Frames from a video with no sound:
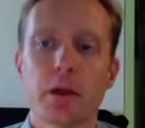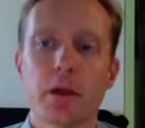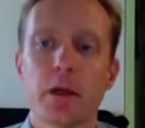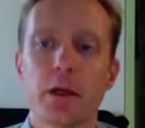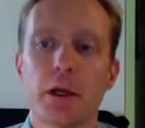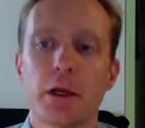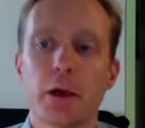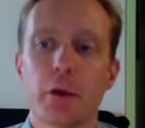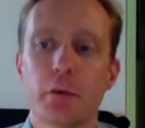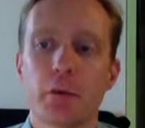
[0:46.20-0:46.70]

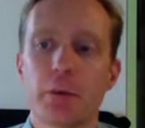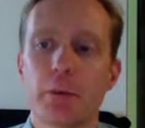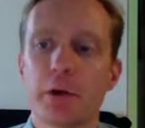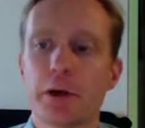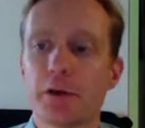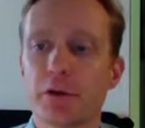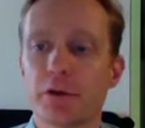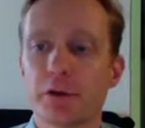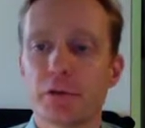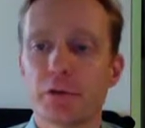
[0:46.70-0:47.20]
Here we
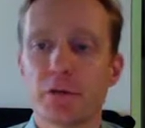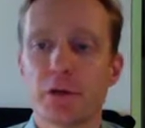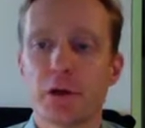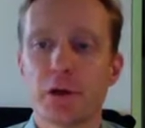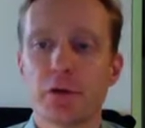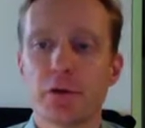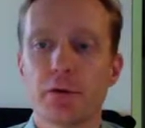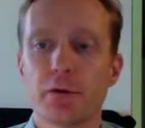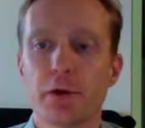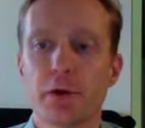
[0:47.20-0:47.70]
might just
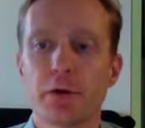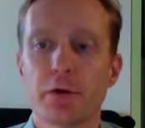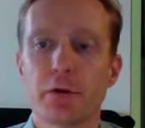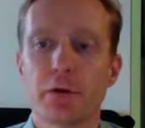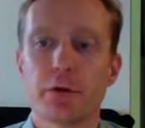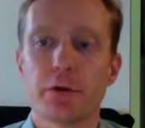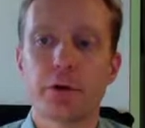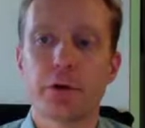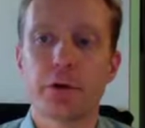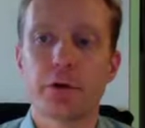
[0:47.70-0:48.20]
follow the
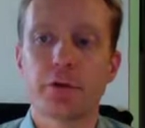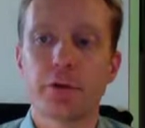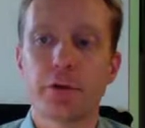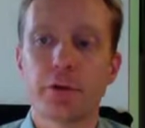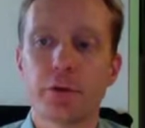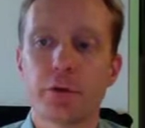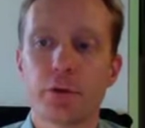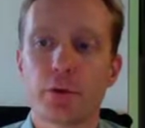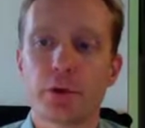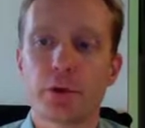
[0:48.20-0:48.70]
decrees of
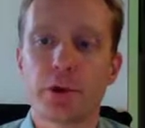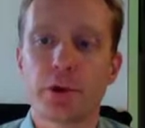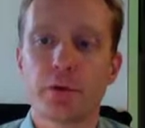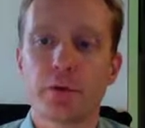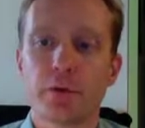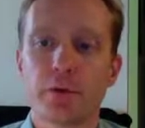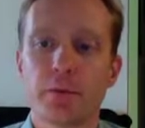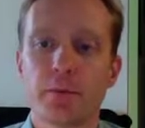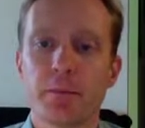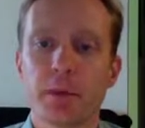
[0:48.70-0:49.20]

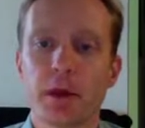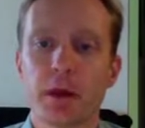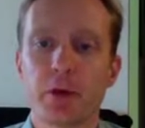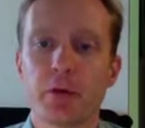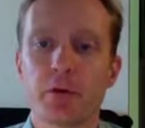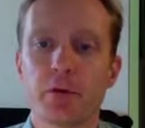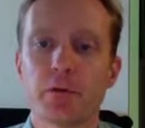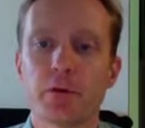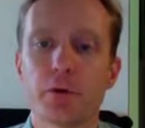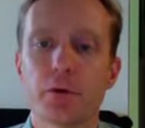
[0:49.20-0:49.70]
authorities and
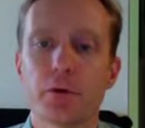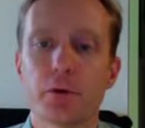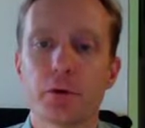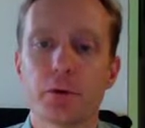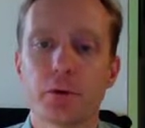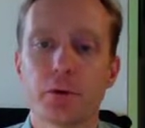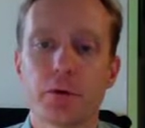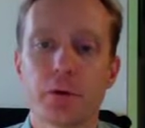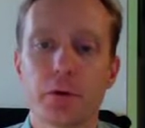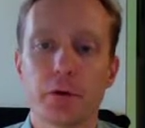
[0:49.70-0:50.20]
or of
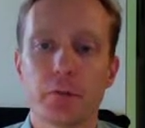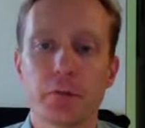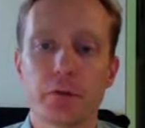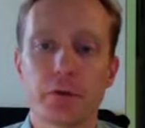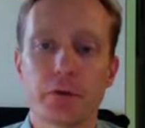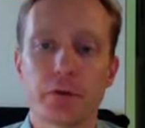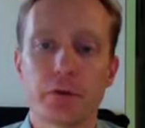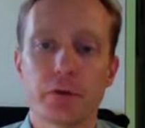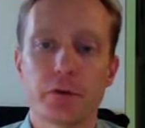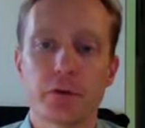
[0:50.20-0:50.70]
those in
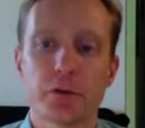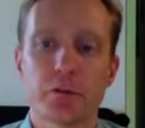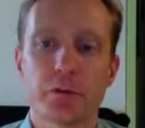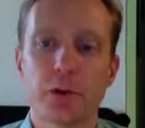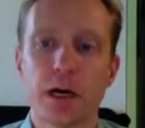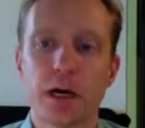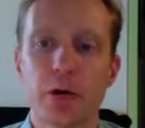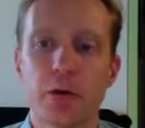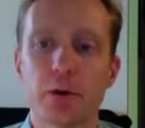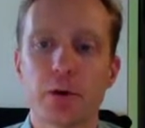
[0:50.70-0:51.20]
positions of
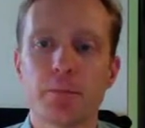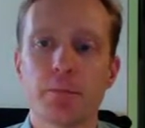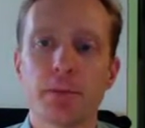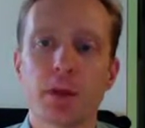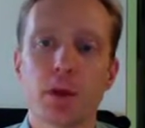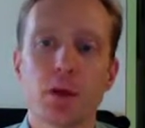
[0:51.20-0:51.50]
power